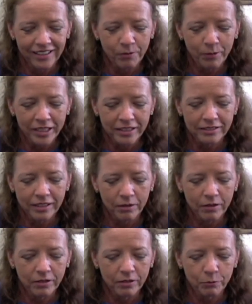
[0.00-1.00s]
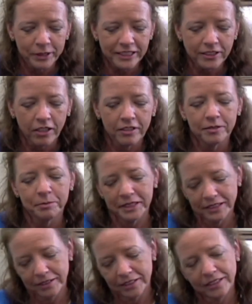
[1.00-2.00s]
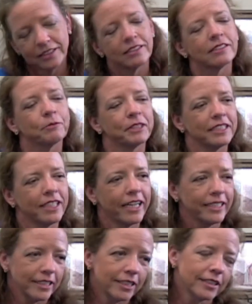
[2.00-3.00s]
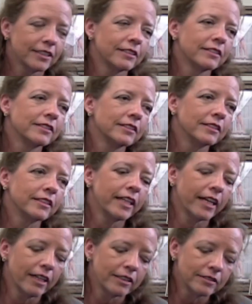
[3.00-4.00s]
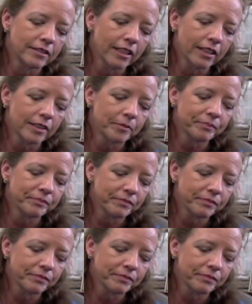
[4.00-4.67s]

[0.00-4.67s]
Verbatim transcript: Well, we started the business with the idea that um,